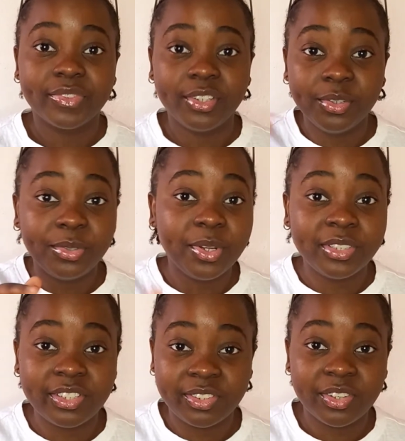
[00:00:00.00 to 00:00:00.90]
You
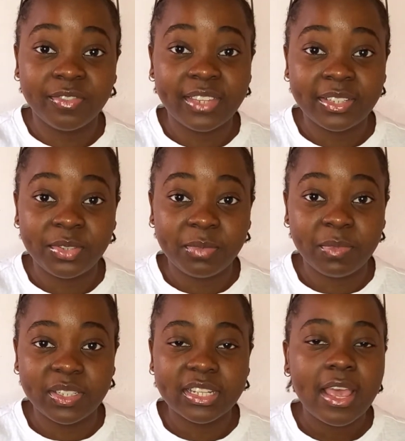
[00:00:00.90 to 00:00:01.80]
don't deserve that
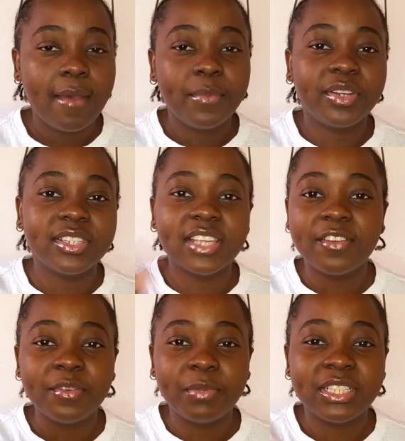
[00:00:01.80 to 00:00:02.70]
treatment, because
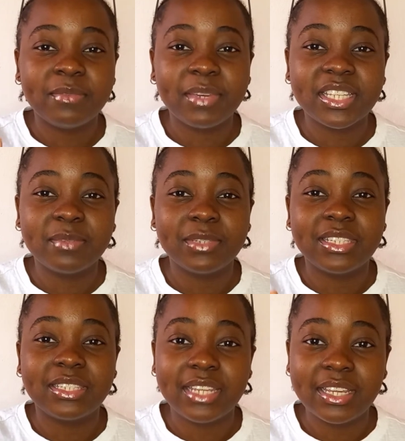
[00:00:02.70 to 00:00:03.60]
everybody makes
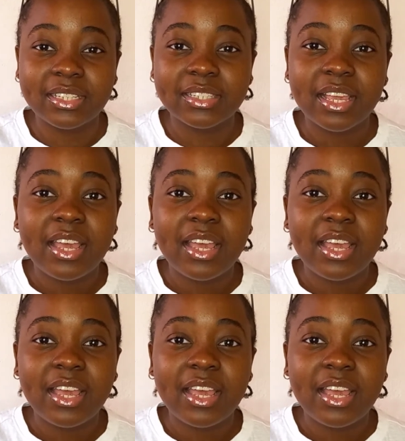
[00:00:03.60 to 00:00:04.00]
mistakes.